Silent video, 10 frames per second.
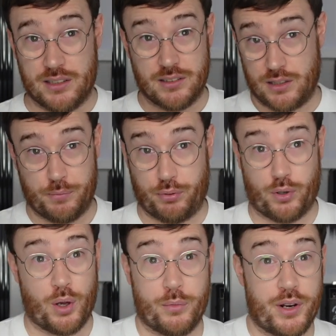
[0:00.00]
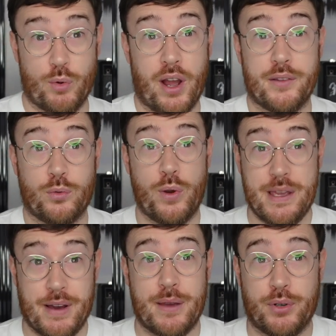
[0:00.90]
and the primary way that
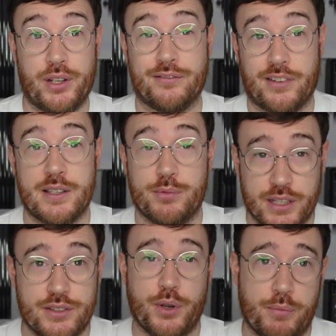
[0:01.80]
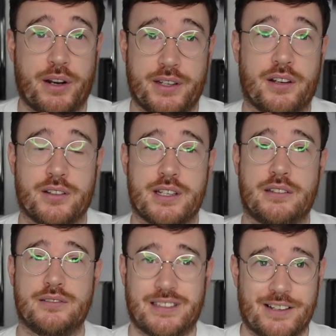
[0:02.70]
we make money on Facebook is through branded content.